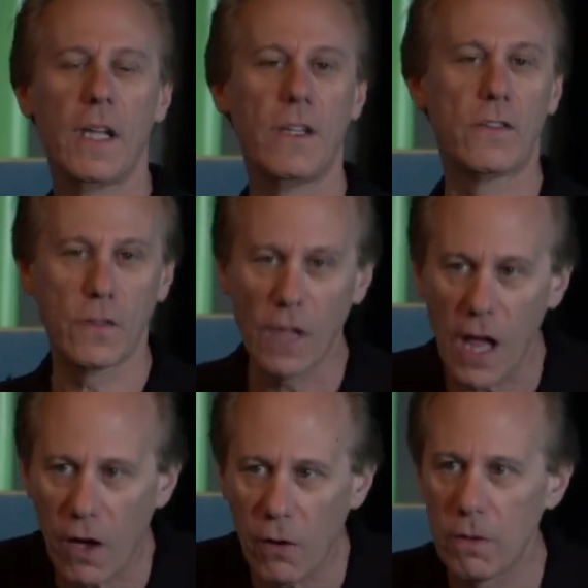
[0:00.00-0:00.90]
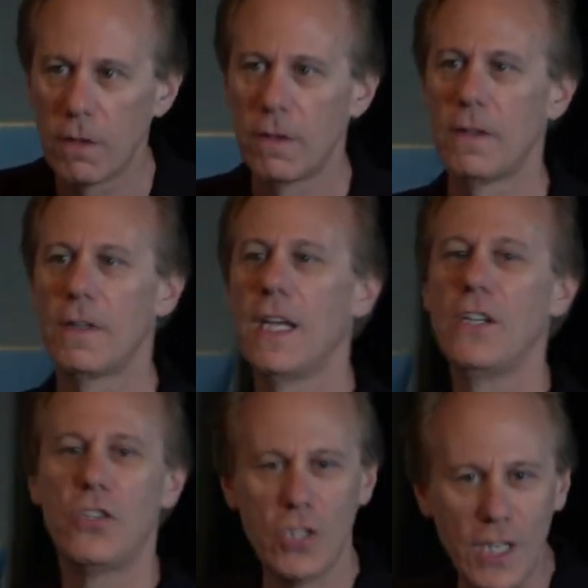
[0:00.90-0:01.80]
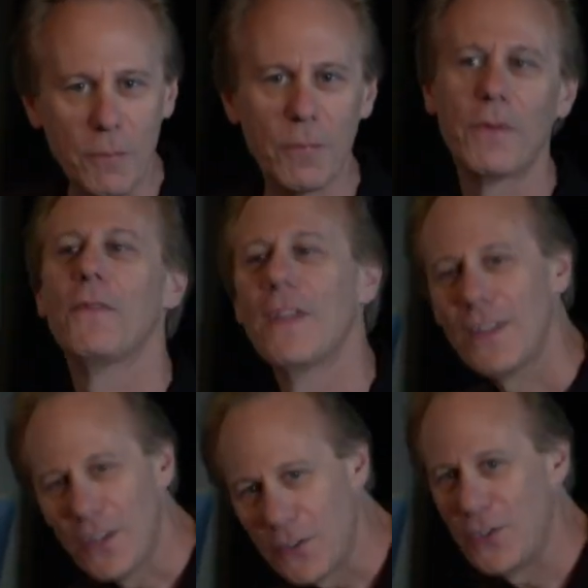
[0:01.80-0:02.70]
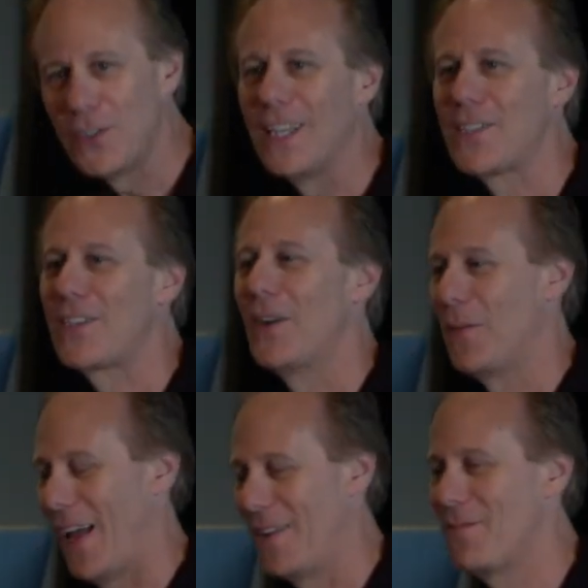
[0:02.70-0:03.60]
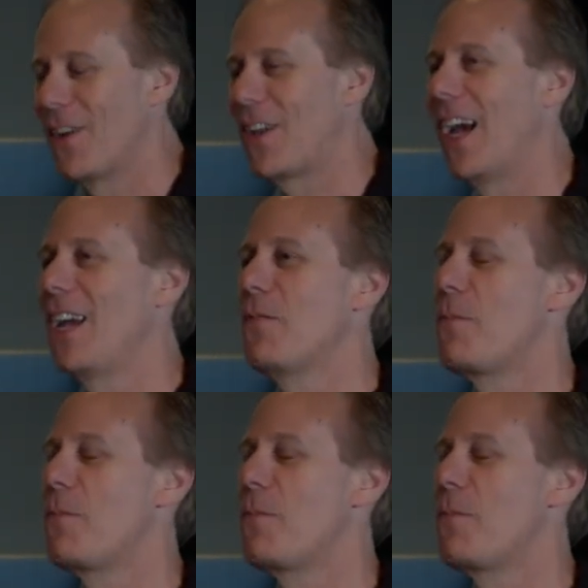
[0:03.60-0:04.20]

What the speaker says: It's slow. It's cheap. Those 2 things good about it, okay?